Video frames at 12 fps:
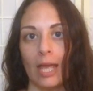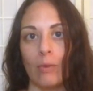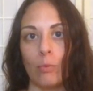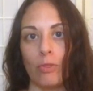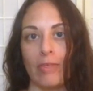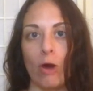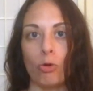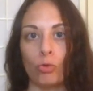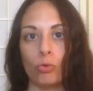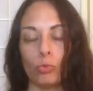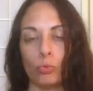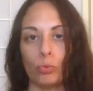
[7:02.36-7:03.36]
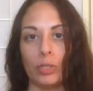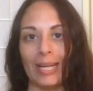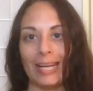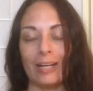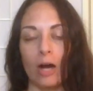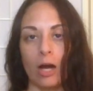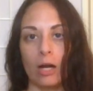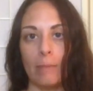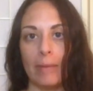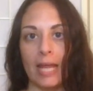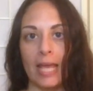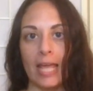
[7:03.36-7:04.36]
without getting caught up
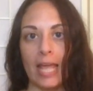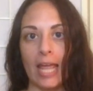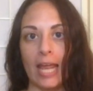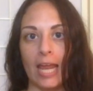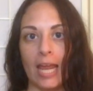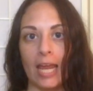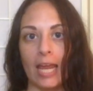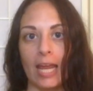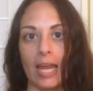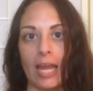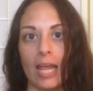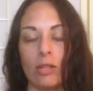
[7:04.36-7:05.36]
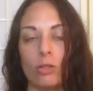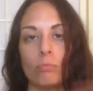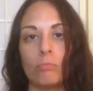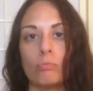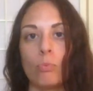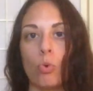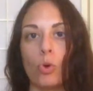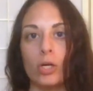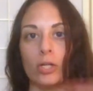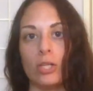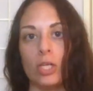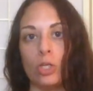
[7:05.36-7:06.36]
in it. And the
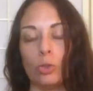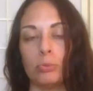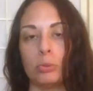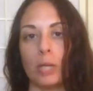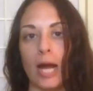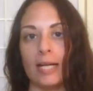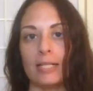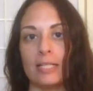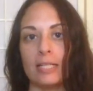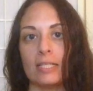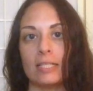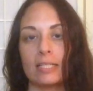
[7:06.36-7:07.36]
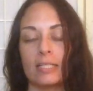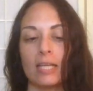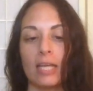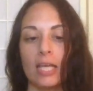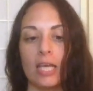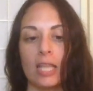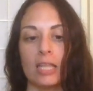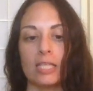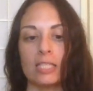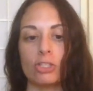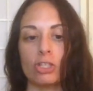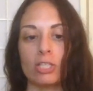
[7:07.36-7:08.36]
more that you practice
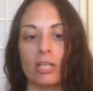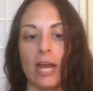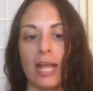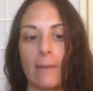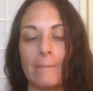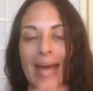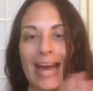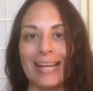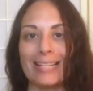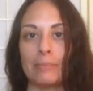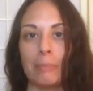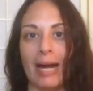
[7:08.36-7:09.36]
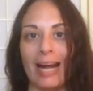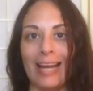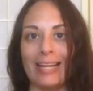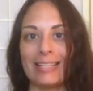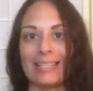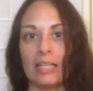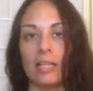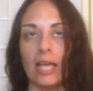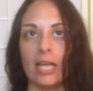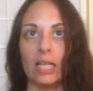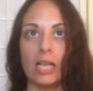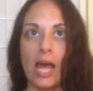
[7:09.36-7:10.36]
this, just letting it pass by, it said
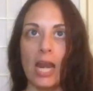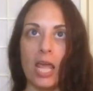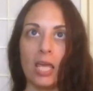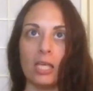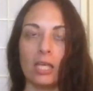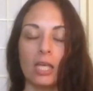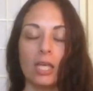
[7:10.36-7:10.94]
like letting